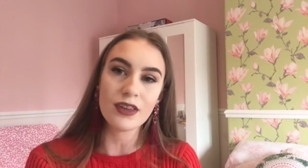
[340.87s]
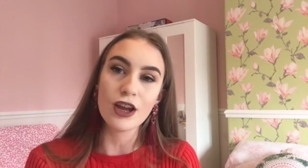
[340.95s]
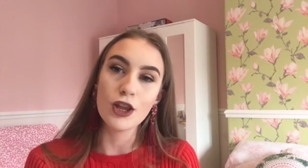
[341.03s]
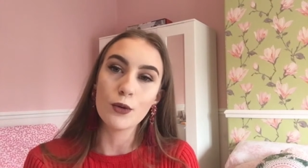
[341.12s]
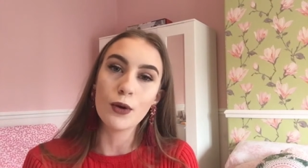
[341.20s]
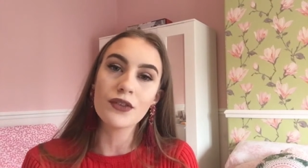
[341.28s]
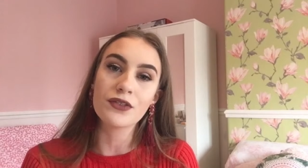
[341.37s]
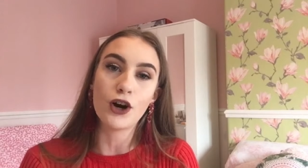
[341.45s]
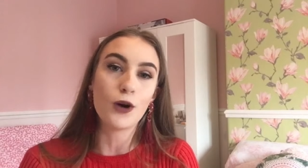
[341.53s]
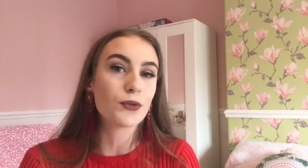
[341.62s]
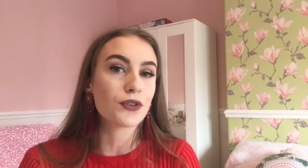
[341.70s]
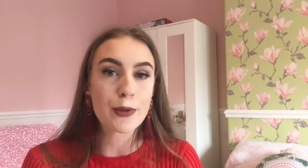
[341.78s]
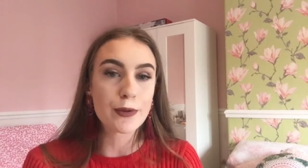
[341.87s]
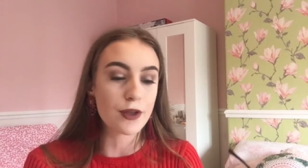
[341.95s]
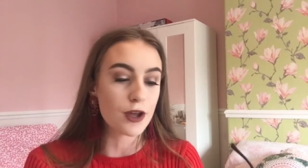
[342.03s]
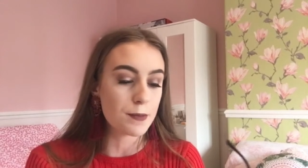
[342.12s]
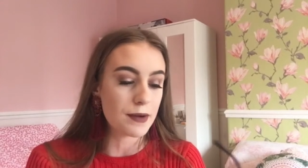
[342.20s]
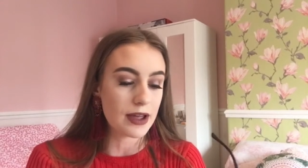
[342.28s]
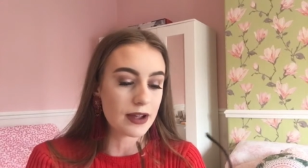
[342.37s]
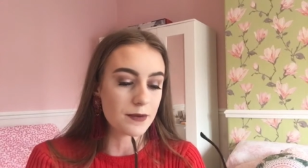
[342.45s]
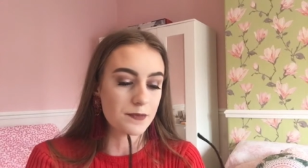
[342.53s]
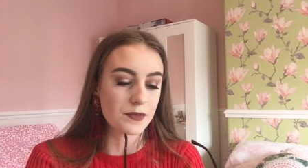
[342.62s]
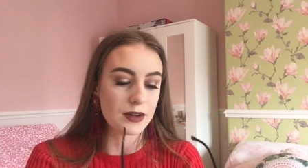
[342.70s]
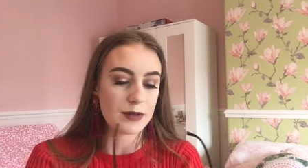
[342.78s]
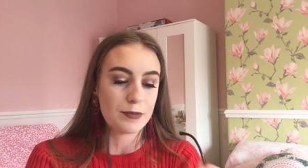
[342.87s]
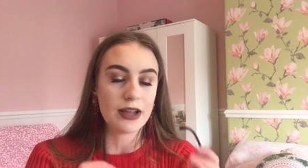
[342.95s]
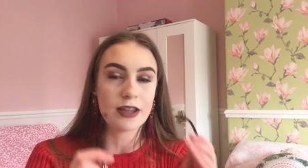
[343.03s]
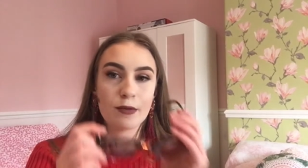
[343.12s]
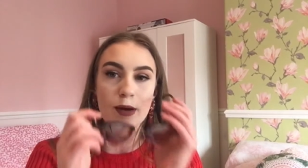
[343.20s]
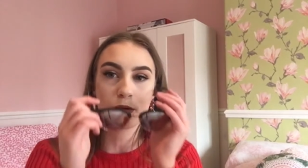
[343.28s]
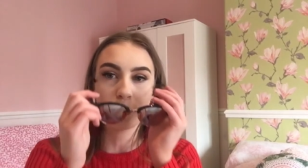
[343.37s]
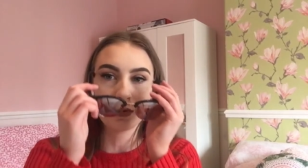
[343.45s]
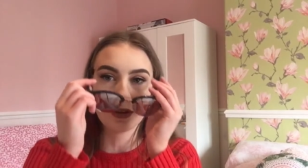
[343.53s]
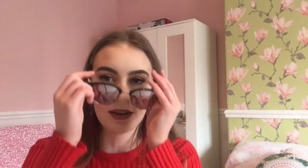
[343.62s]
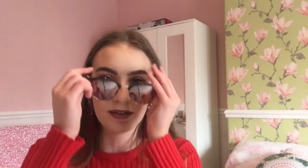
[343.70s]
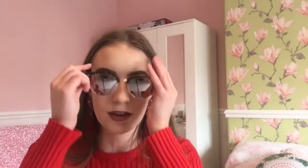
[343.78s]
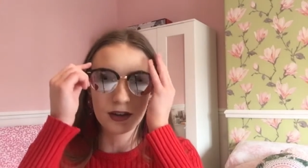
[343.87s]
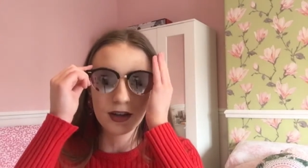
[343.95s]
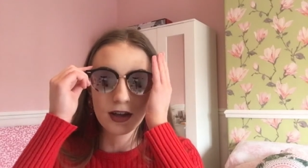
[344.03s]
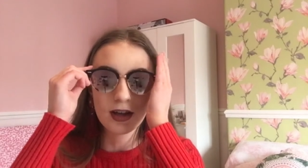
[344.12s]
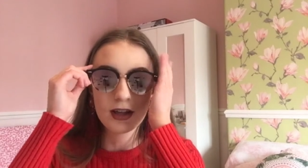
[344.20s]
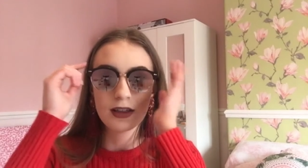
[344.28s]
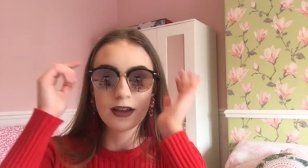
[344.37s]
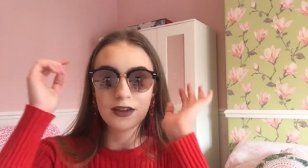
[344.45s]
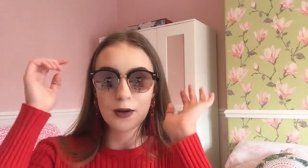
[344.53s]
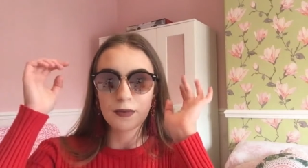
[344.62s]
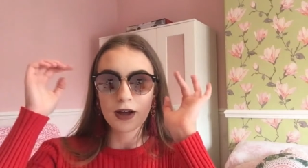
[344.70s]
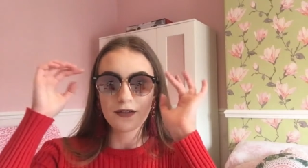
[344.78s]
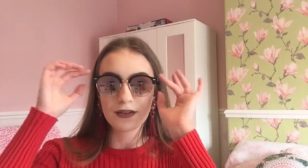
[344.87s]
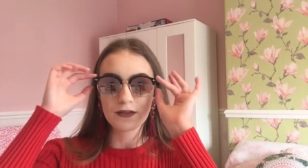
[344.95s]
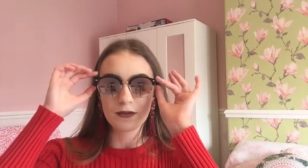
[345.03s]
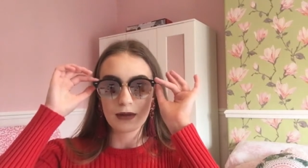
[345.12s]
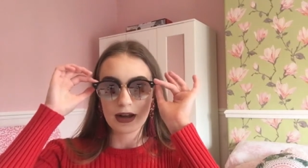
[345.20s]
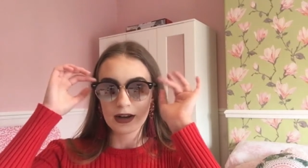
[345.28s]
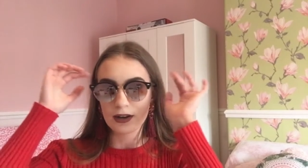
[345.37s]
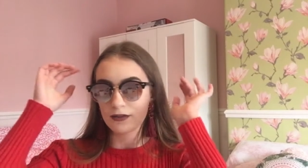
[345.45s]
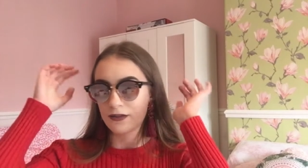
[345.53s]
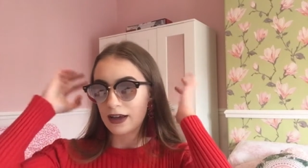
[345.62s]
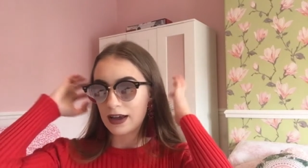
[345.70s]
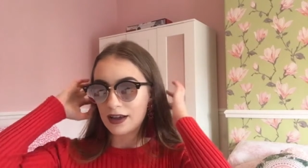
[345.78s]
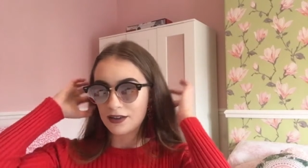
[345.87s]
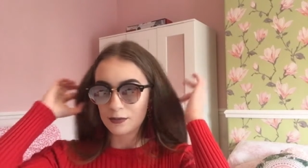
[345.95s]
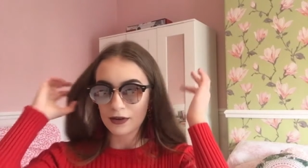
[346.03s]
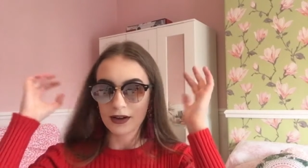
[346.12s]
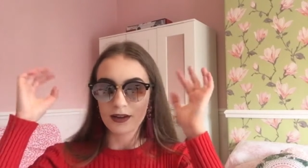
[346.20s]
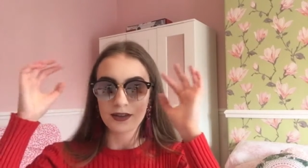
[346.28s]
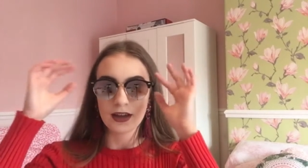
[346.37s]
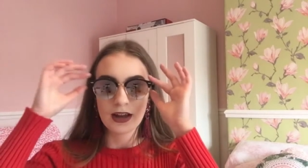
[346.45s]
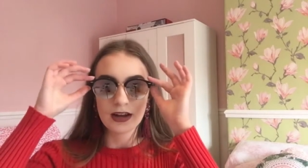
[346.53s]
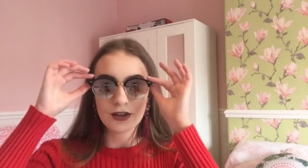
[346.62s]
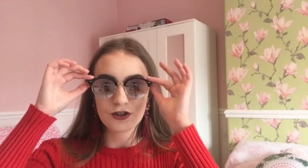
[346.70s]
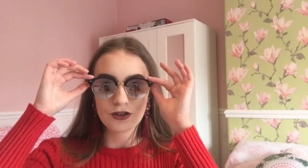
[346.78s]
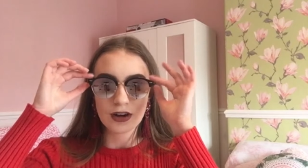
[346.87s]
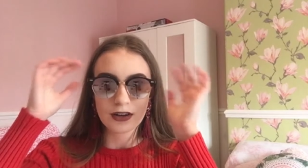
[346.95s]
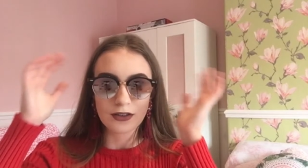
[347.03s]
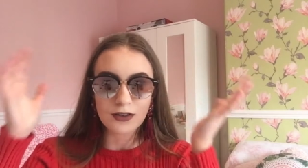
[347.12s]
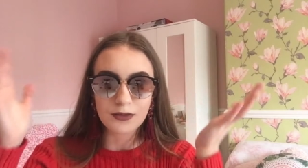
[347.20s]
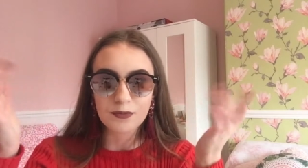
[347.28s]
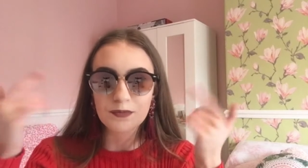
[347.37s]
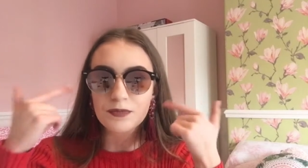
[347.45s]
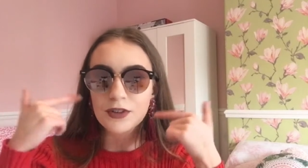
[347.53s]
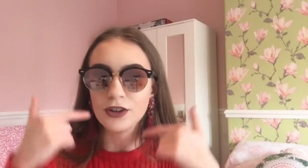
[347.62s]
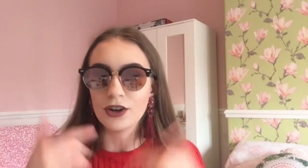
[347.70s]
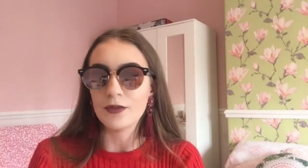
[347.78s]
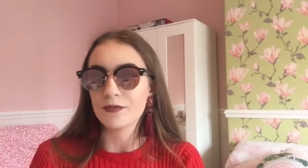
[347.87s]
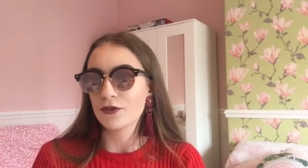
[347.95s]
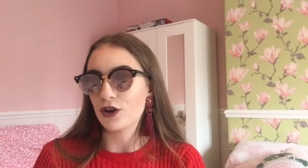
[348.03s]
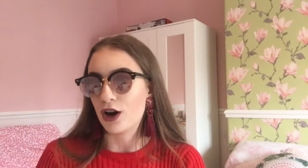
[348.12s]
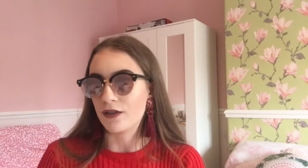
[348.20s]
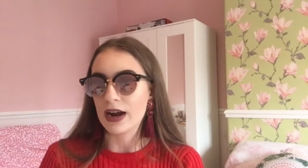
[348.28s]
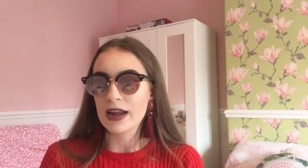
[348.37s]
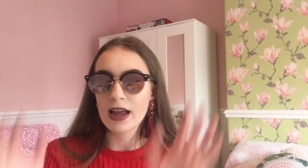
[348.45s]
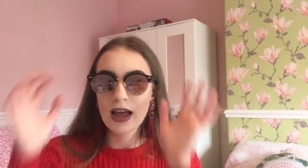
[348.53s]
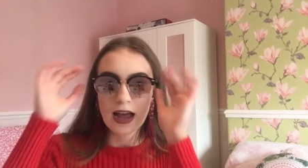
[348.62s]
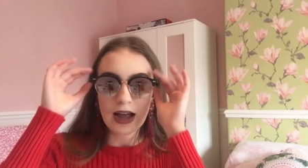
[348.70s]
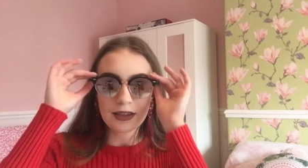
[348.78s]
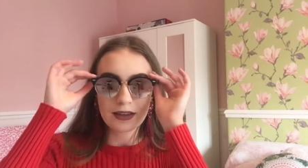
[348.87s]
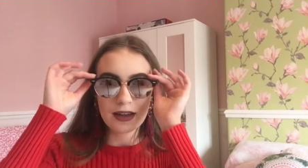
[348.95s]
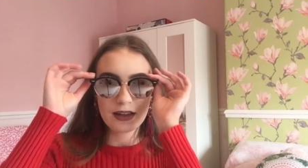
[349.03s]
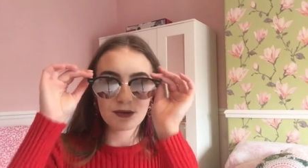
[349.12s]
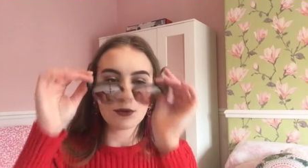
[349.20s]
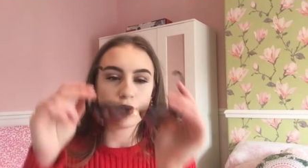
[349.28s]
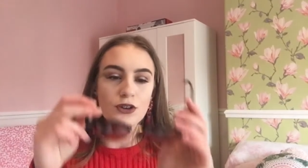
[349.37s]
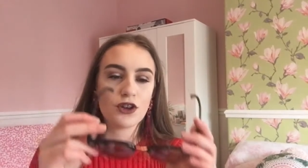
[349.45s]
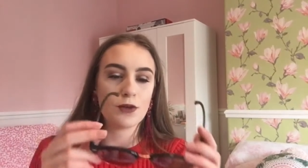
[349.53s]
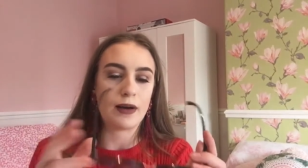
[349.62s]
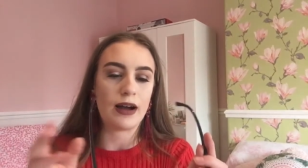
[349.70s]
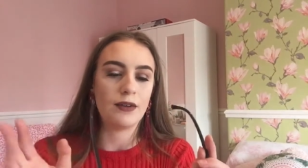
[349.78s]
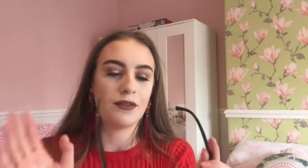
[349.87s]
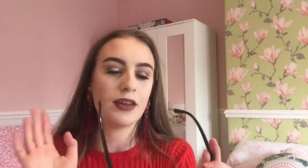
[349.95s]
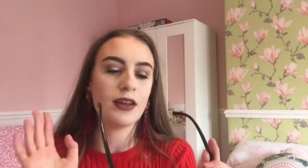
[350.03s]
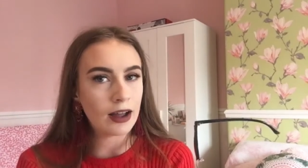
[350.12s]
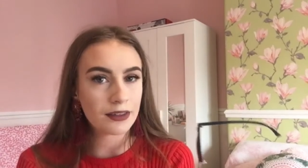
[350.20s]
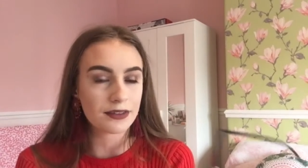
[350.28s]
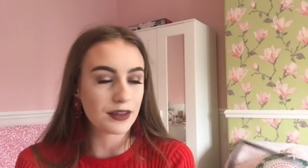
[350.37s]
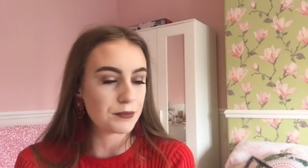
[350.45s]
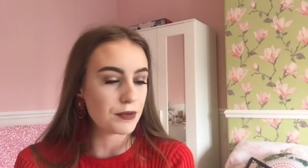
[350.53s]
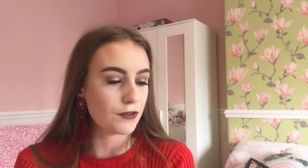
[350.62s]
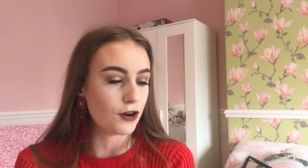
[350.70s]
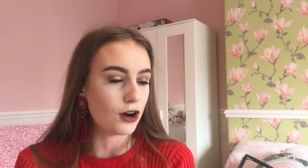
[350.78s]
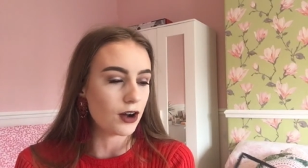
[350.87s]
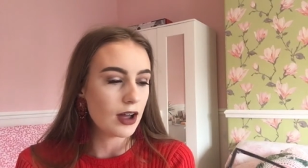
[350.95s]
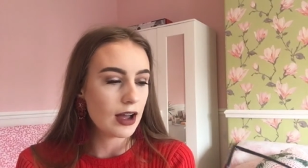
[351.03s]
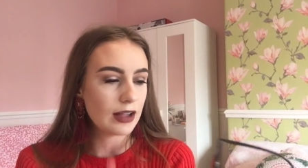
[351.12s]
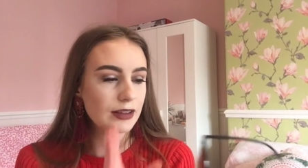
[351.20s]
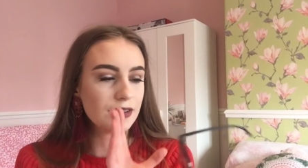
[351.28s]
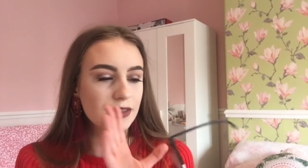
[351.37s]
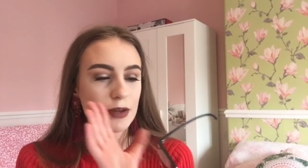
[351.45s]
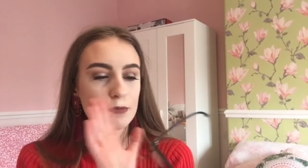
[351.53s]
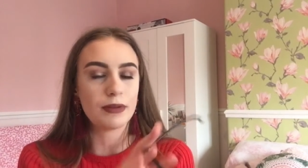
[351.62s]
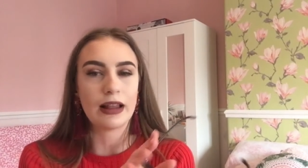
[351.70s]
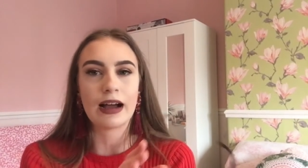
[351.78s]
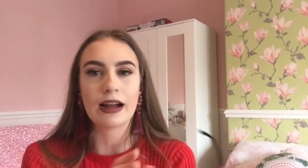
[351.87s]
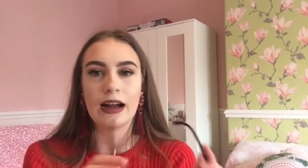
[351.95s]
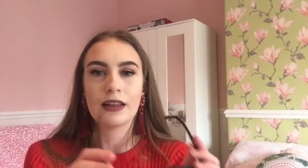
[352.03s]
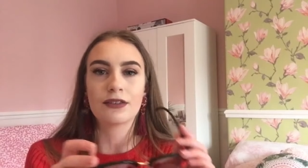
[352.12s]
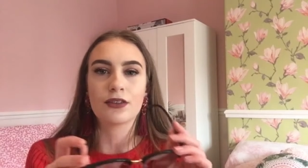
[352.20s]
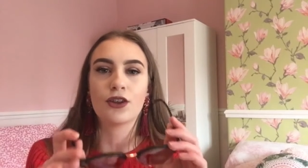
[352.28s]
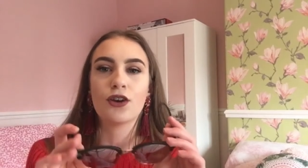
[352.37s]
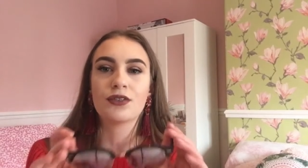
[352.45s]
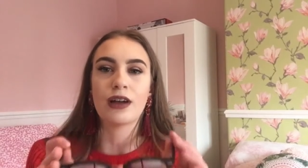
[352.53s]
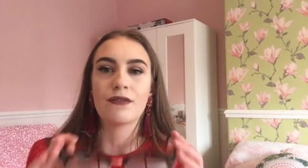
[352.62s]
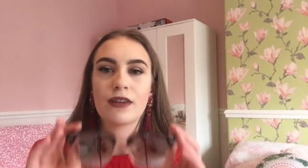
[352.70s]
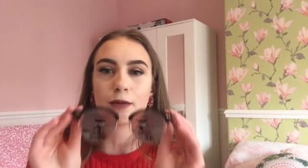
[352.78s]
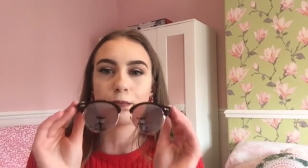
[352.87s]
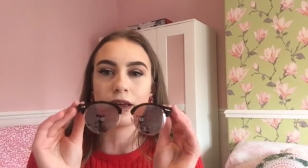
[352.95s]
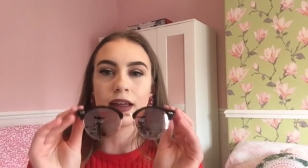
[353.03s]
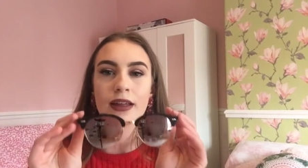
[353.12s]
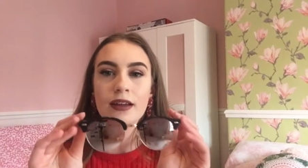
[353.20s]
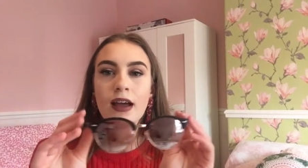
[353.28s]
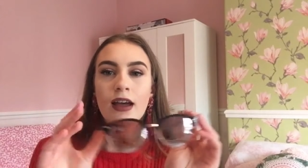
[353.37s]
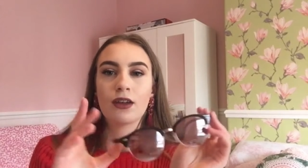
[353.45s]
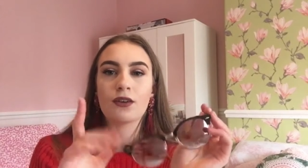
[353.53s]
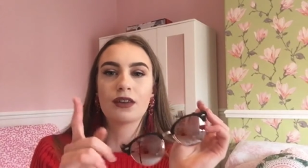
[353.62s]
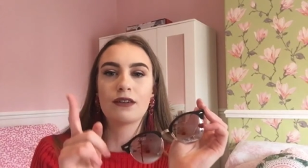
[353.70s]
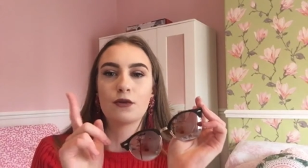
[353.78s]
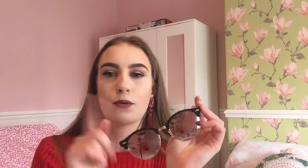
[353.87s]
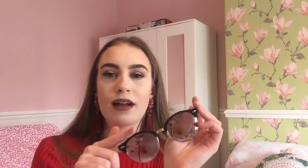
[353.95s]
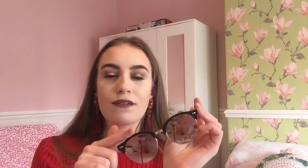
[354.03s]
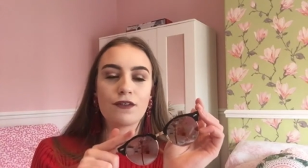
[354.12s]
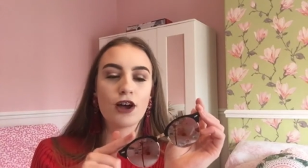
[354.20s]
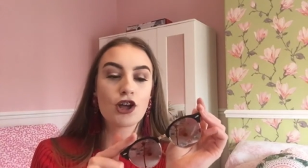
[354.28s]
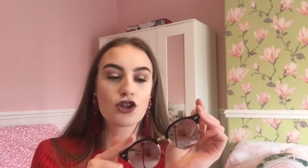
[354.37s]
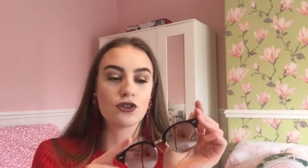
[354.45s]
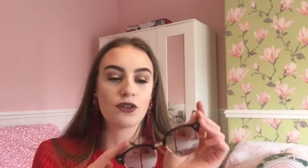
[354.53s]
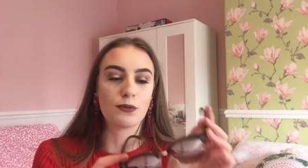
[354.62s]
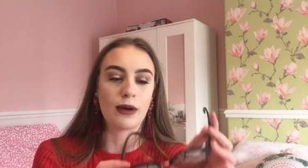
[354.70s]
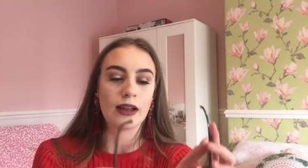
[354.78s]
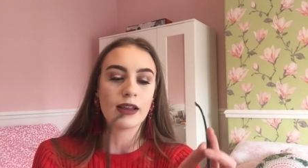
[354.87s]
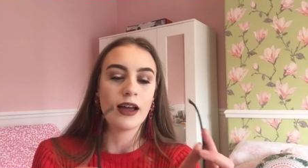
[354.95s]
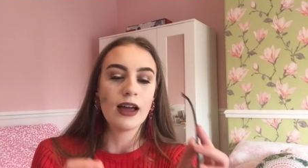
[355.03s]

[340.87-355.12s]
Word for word: the ones are always too big uh, but anyway I'm going to put these on these are perfect for my little face because literally they just you know they're alright and these were only two pounds as I said before and these are in black and they also have like pink they also have a white version as well